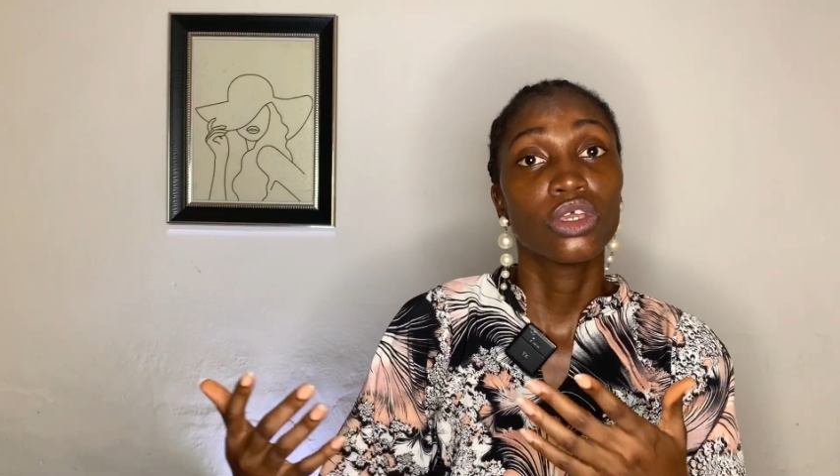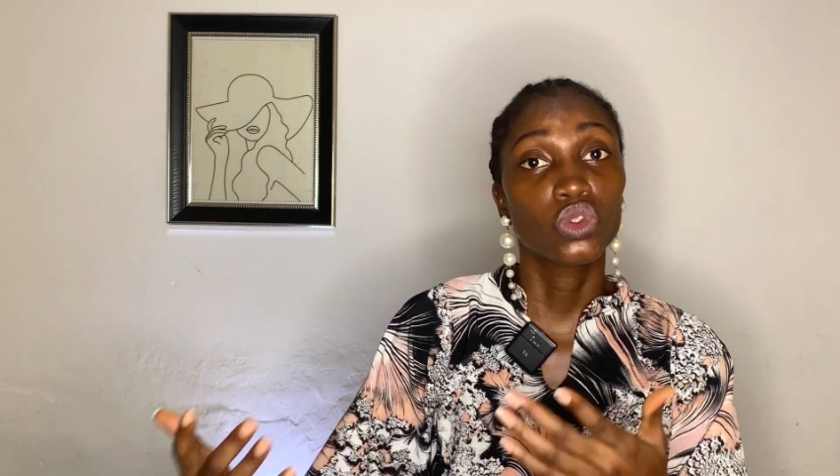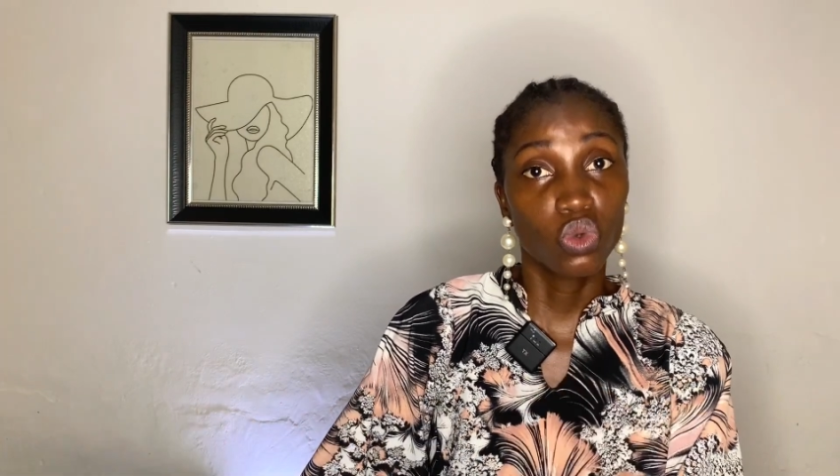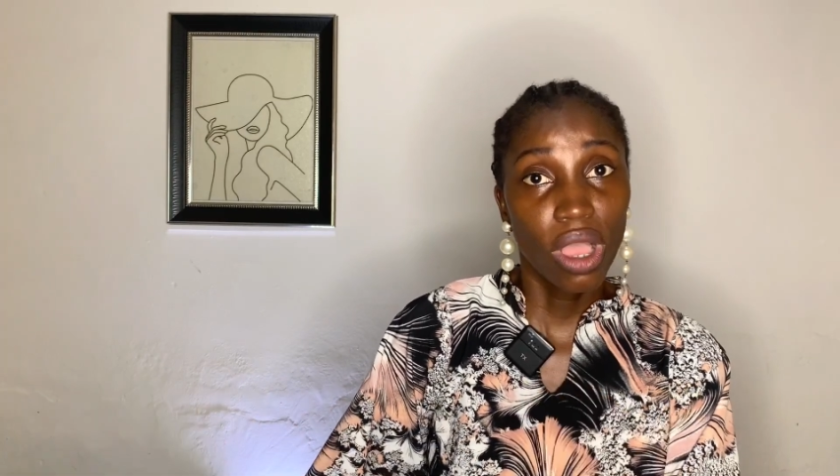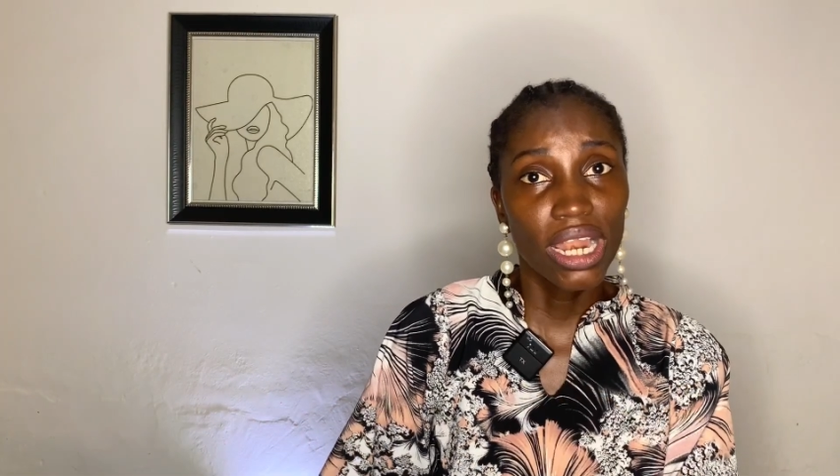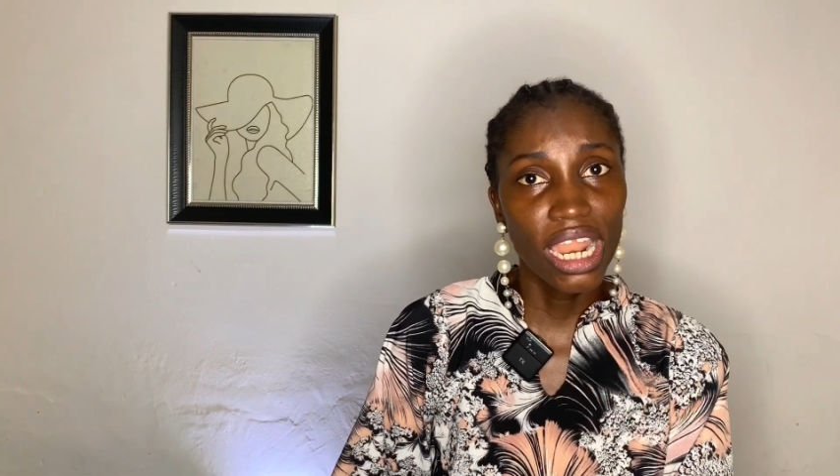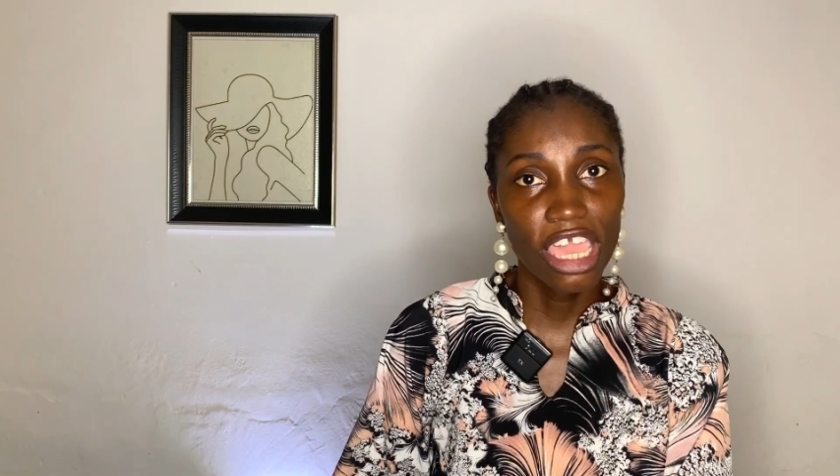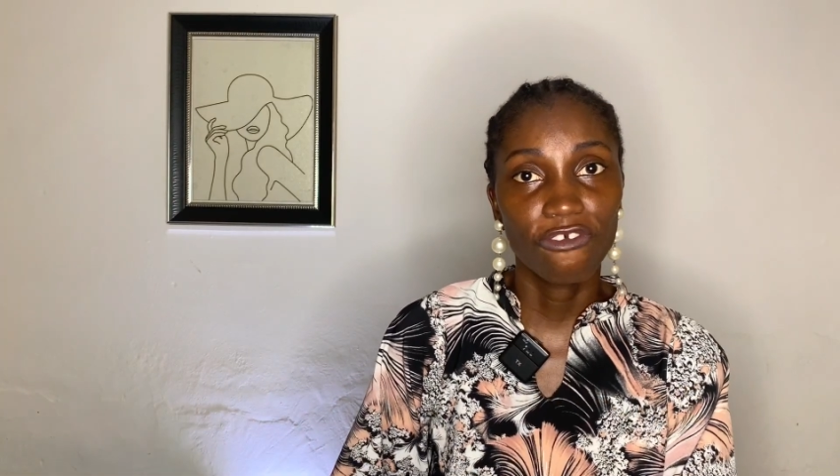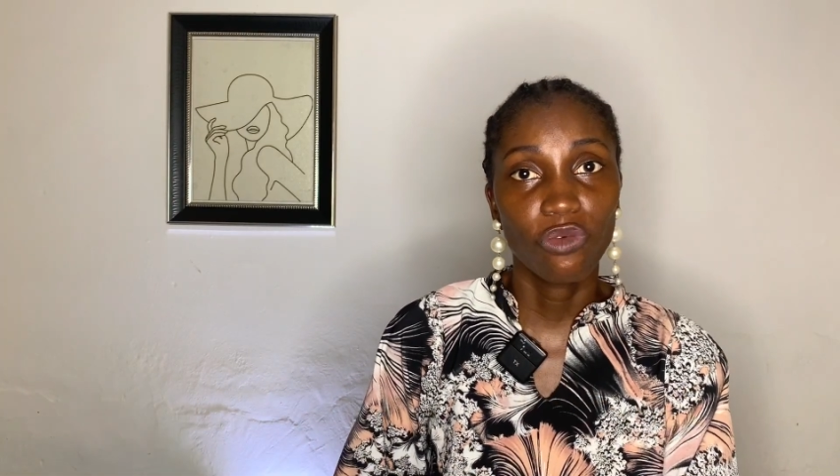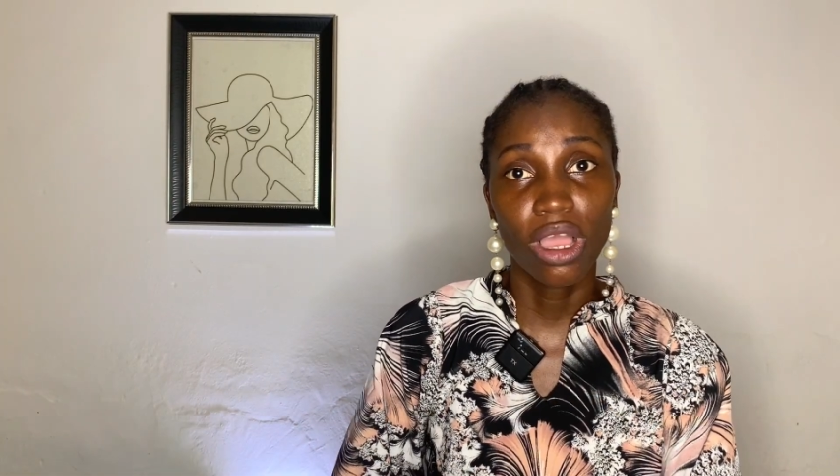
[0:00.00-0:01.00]
to her
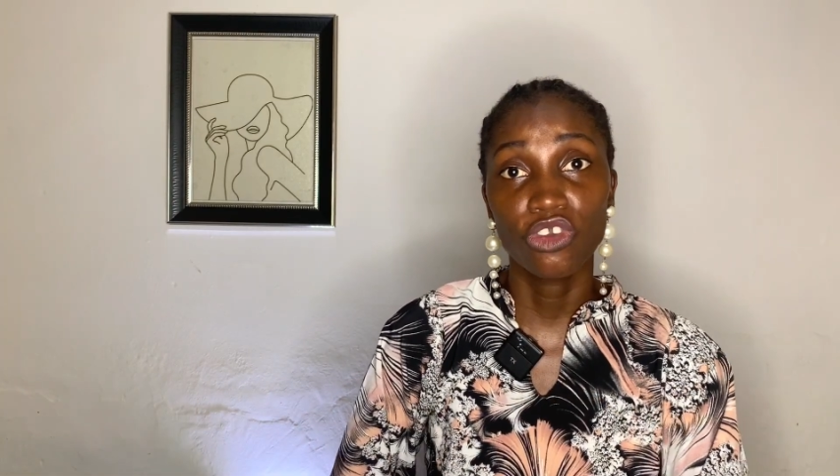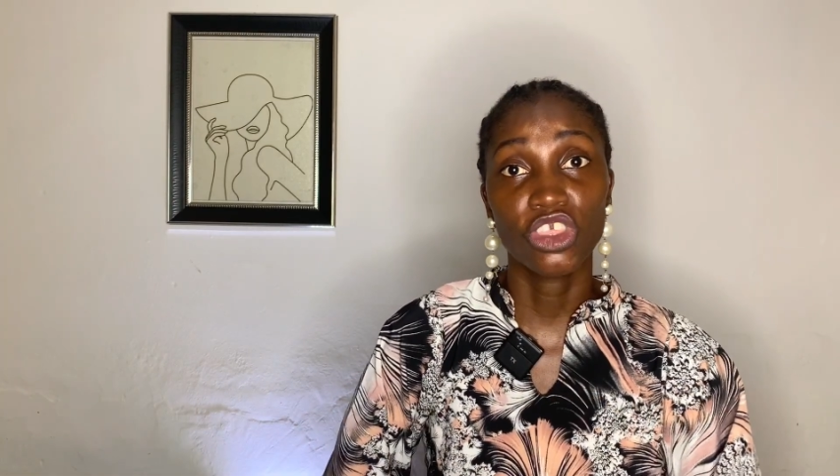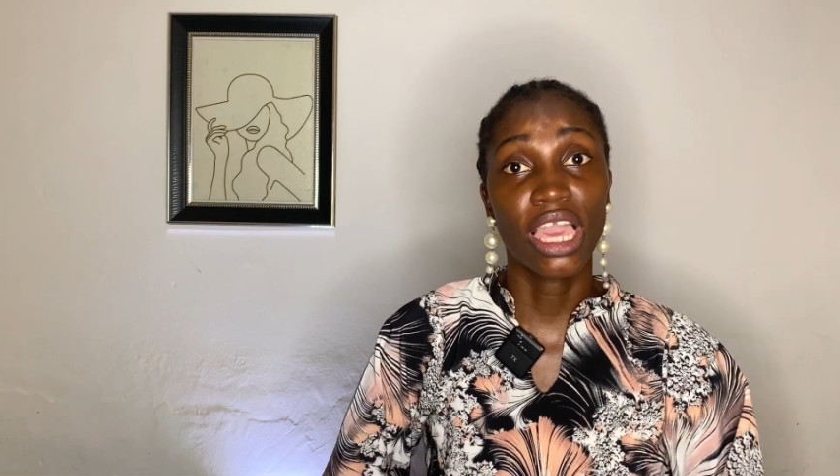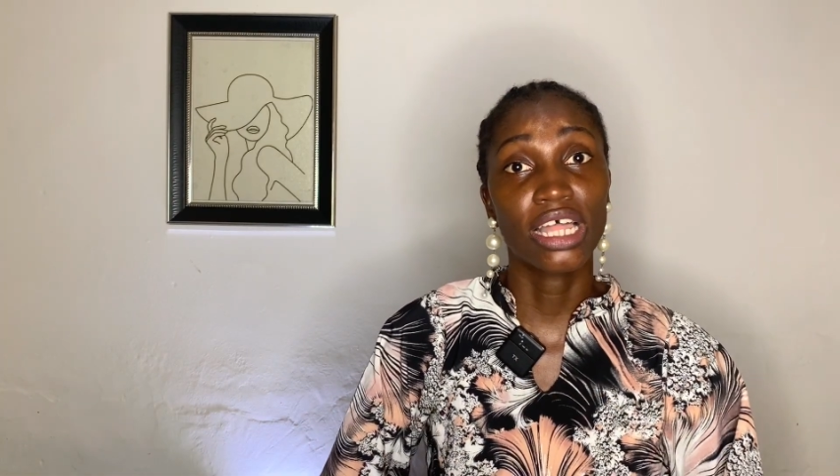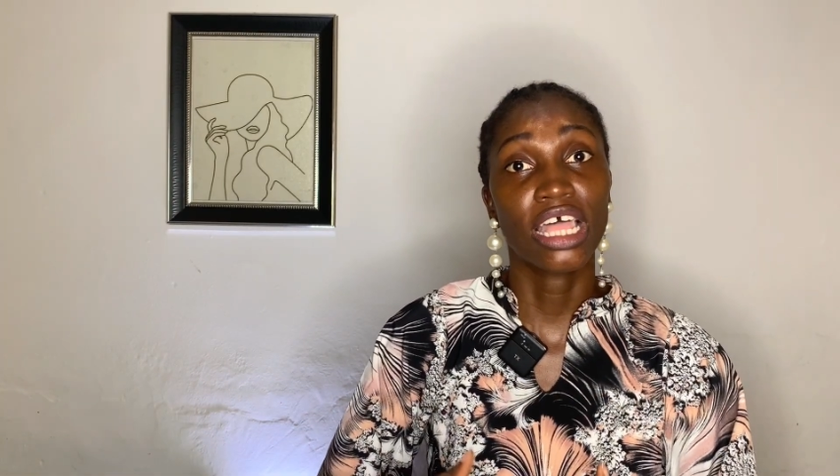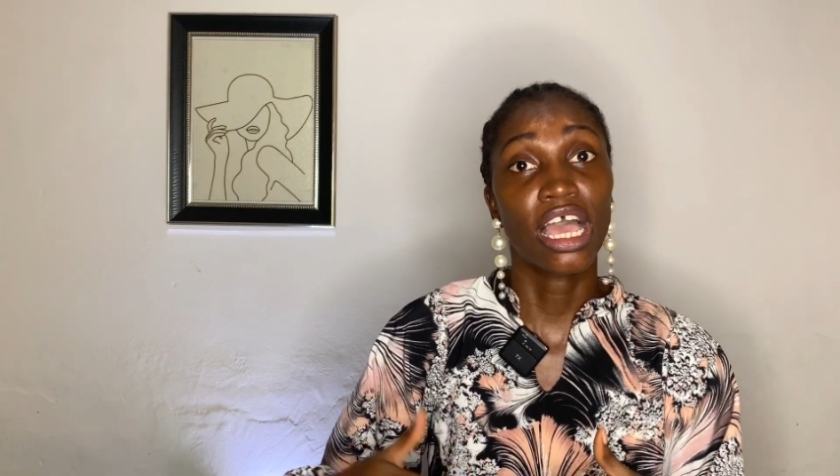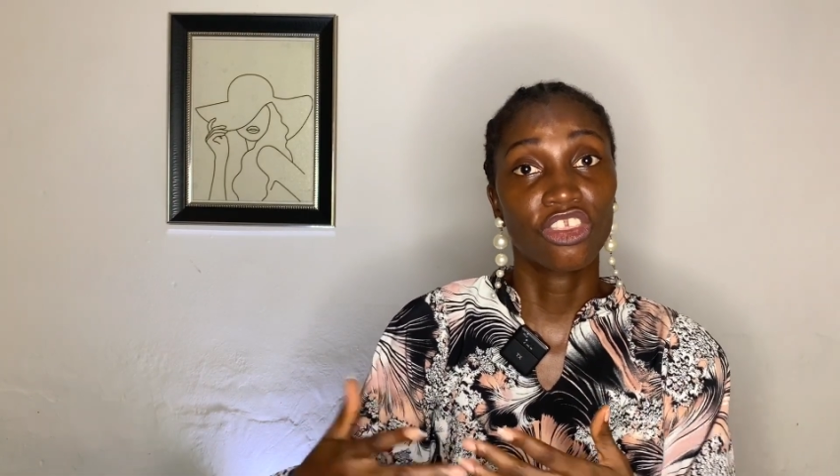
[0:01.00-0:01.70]
life while she had her